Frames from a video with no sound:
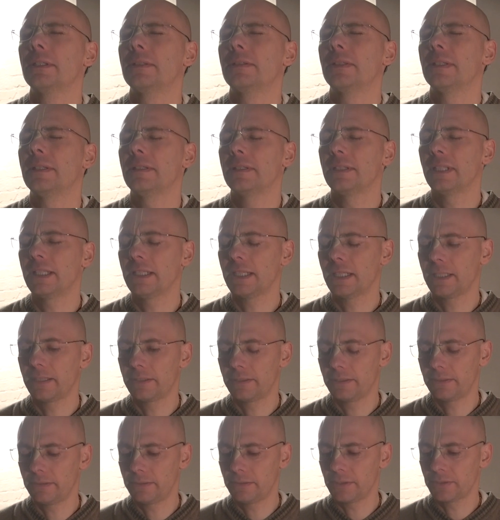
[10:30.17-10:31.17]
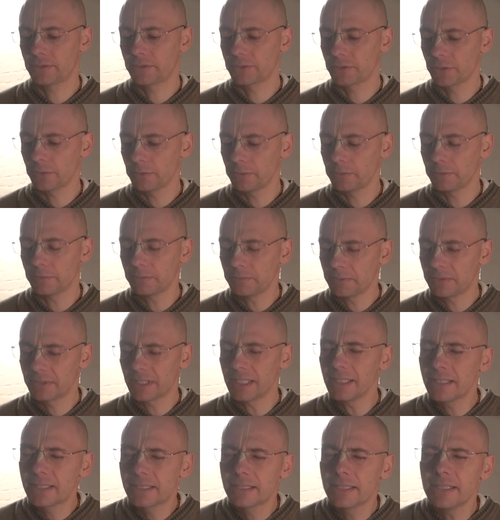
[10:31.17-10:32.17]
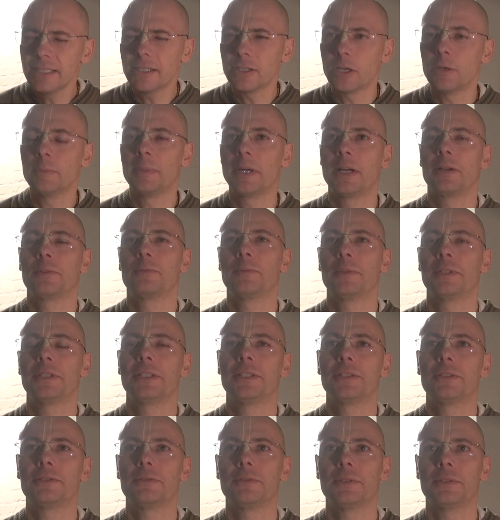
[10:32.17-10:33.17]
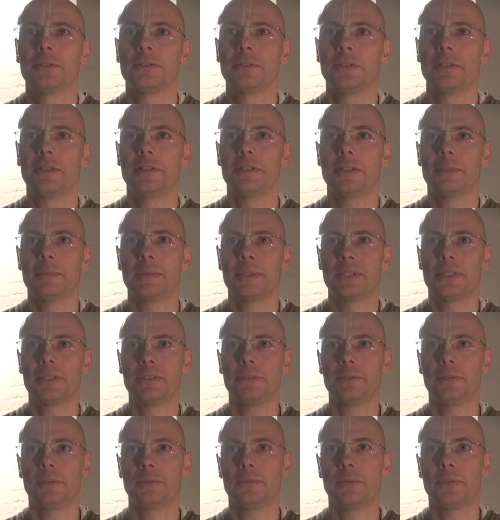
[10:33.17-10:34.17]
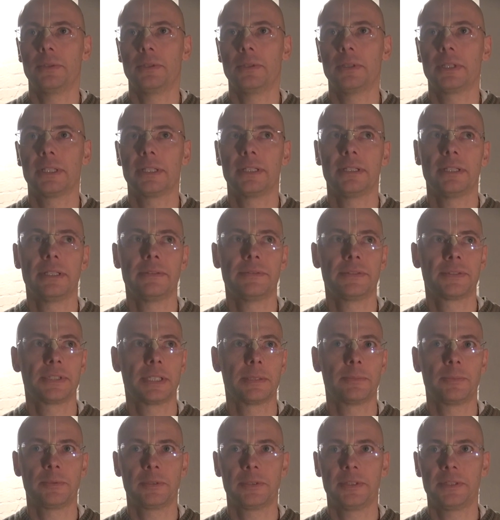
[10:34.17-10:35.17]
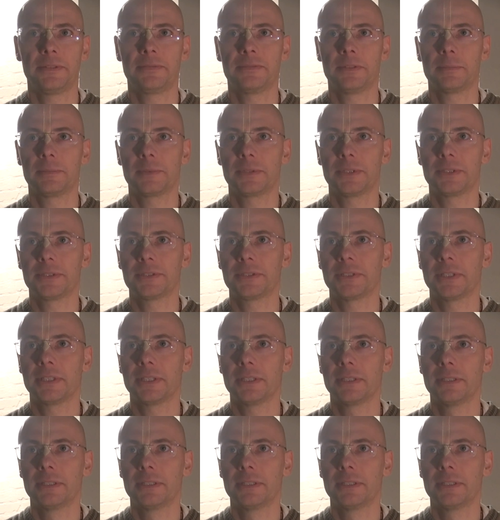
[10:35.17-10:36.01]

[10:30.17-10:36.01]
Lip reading: They are just so sincere about wanting to enjoy the material world and live separately from Krishna.